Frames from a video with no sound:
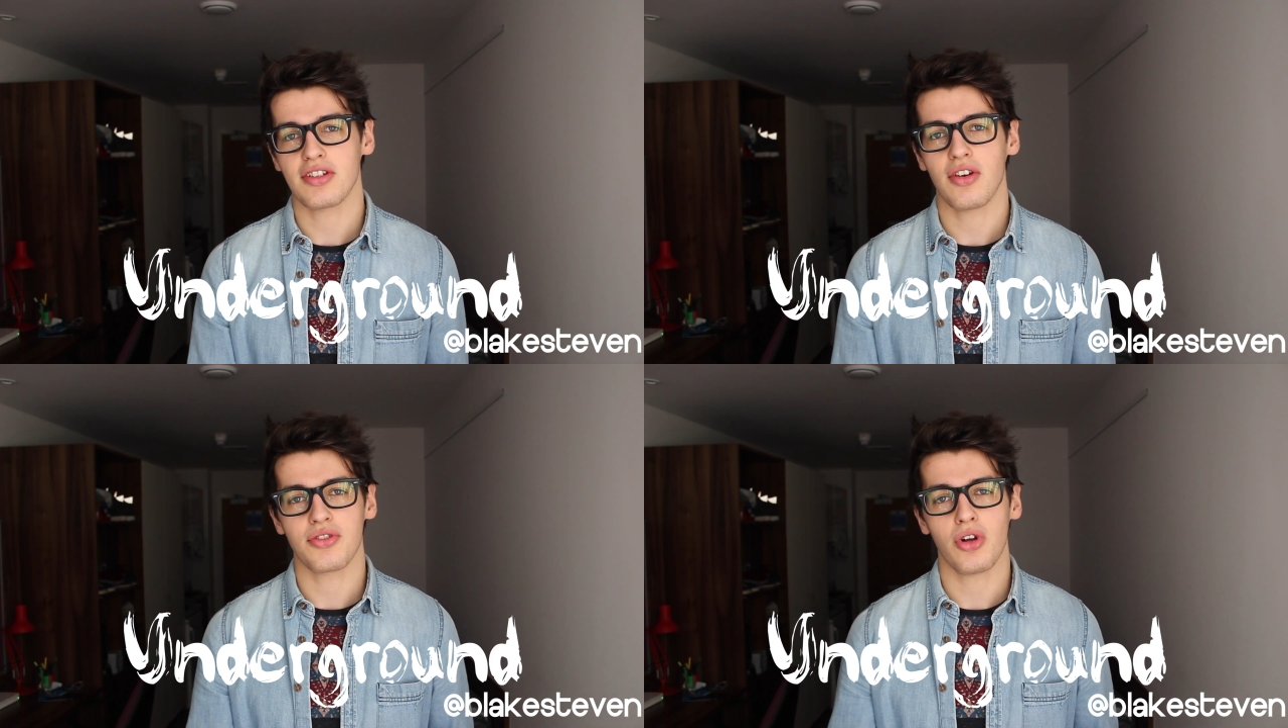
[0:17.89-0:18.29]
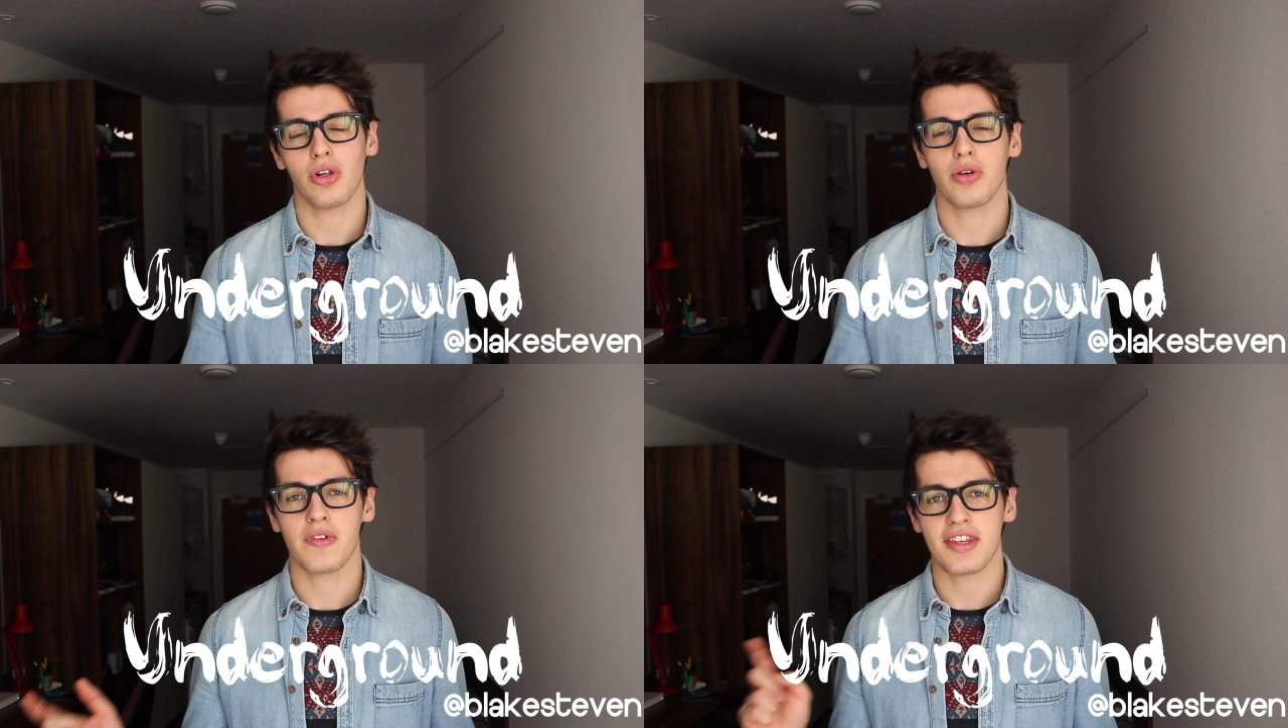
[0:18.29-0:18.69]
It goes all
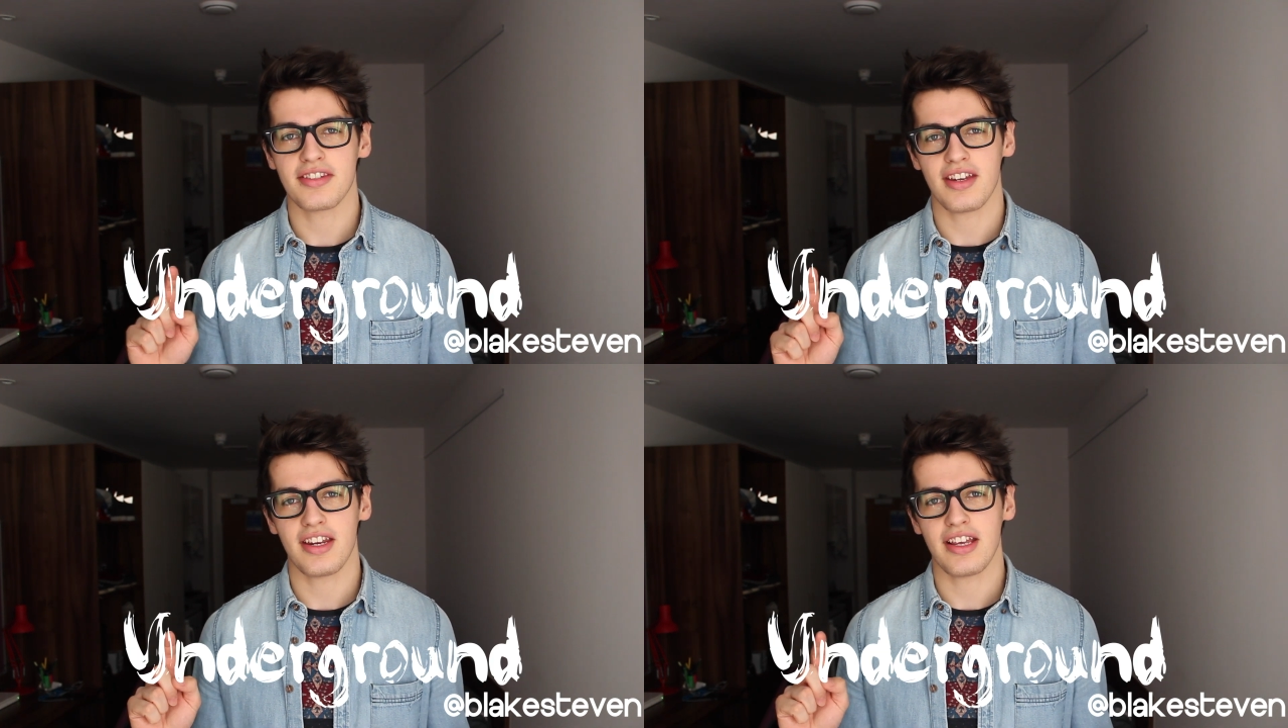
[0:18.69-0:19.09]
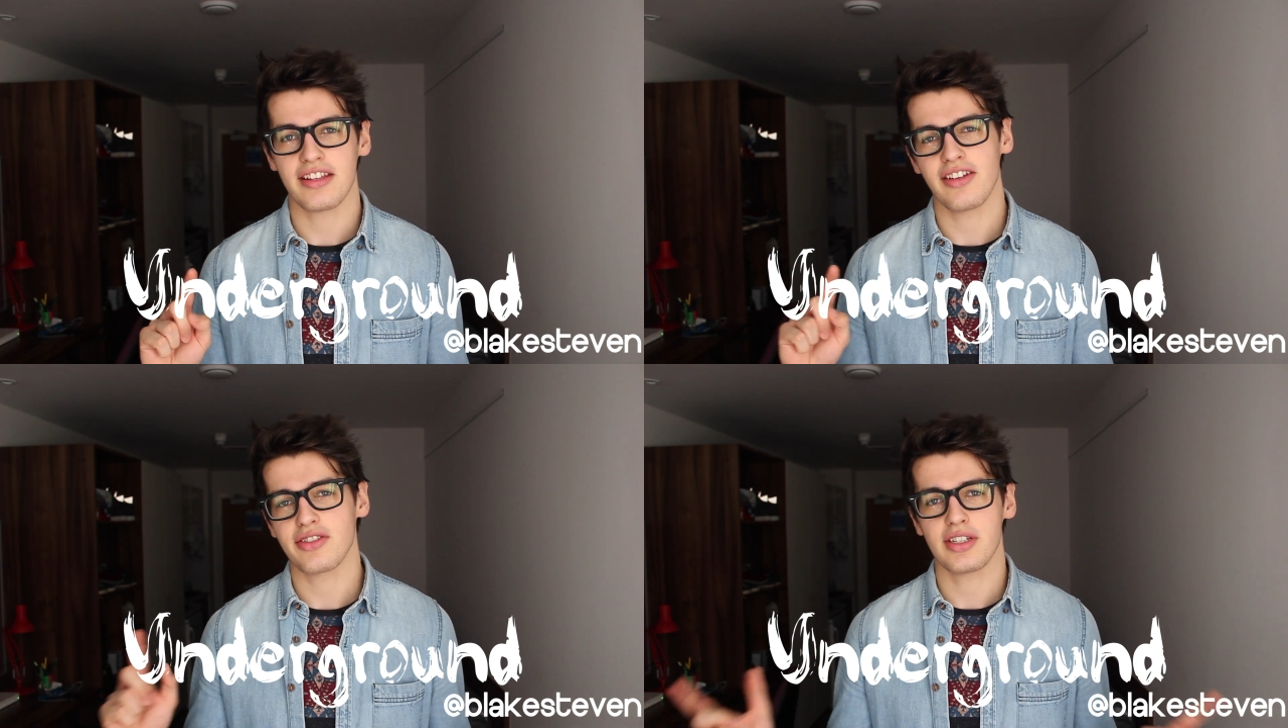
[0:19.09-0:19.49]
over the city,
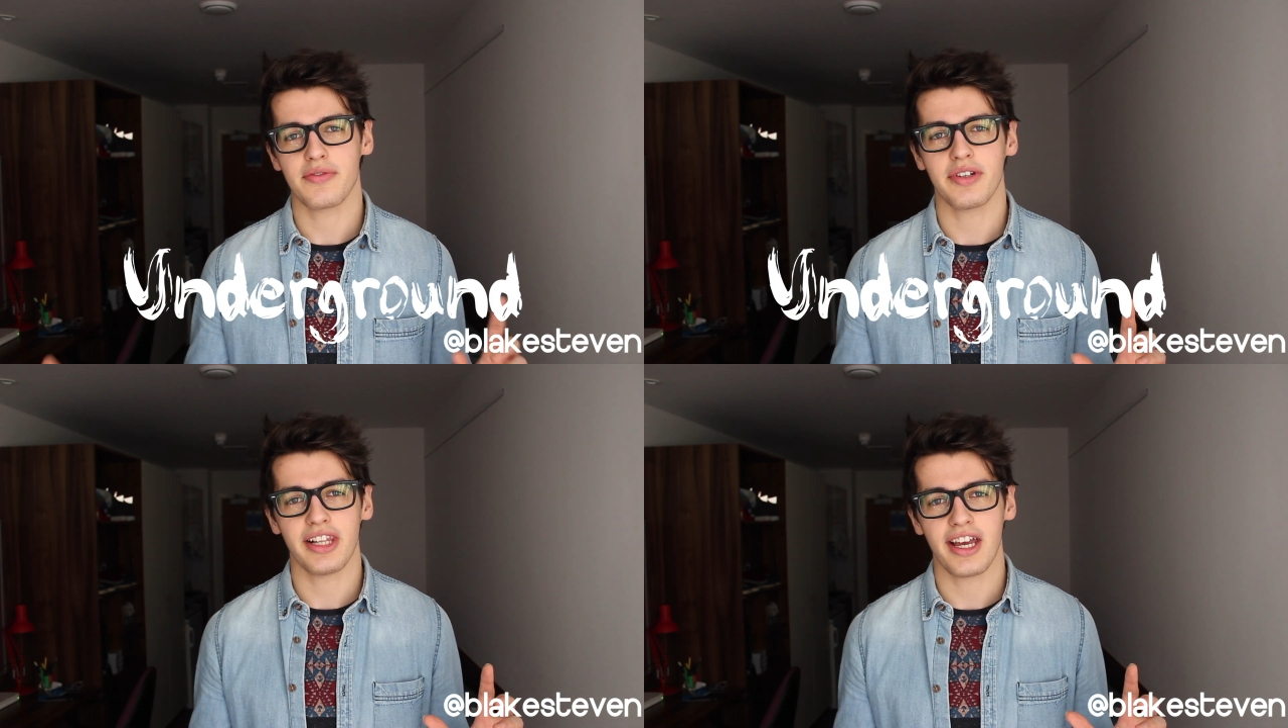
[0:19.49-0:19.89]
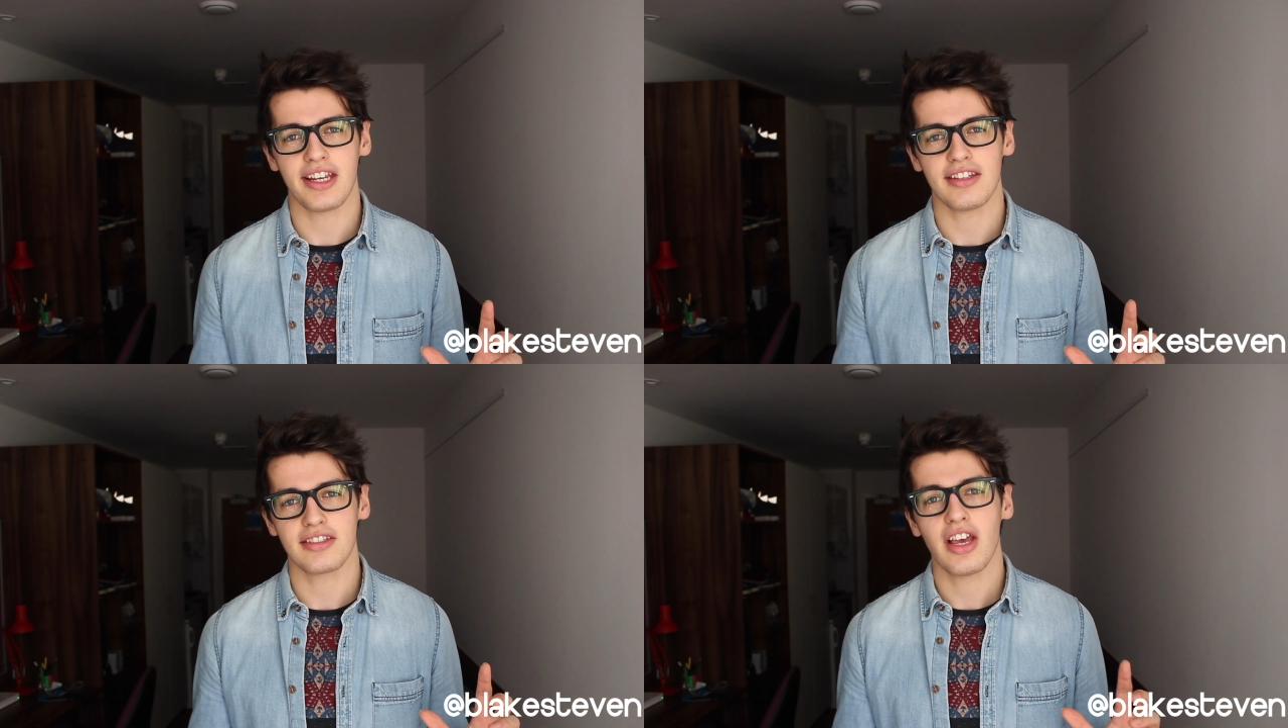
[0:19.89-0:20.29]
there's lots of different
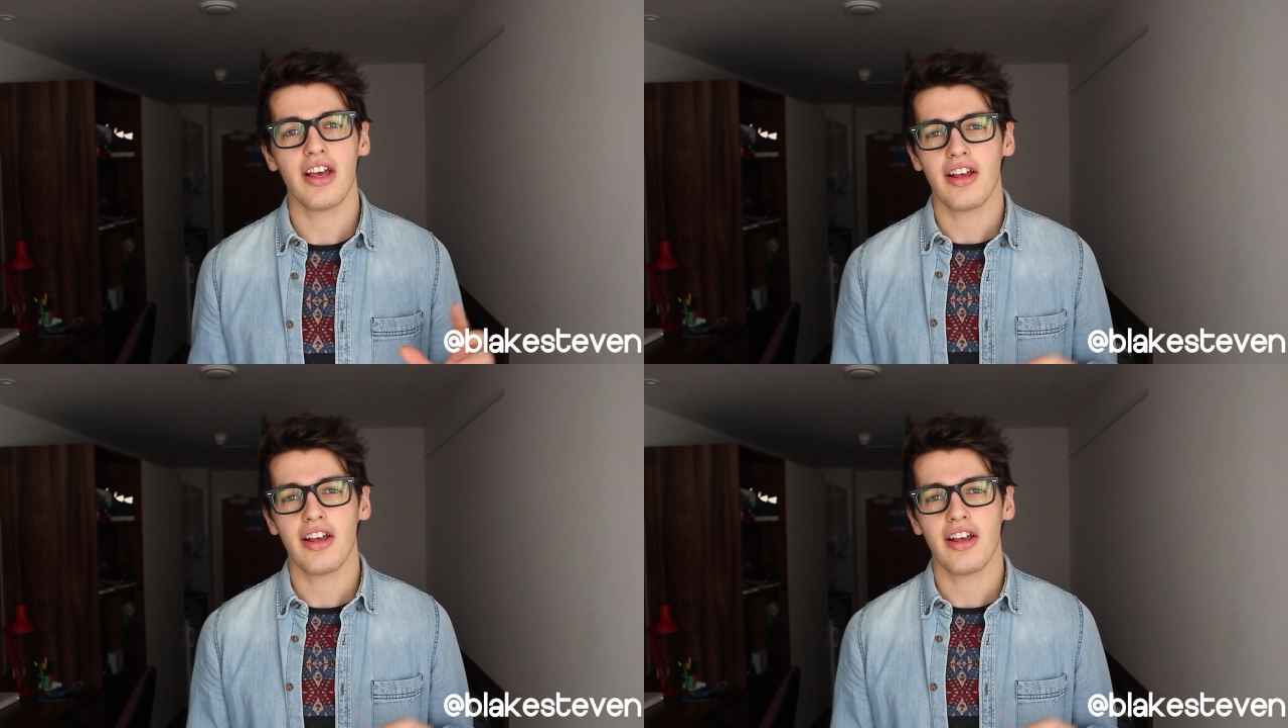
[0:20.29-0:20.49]
lines,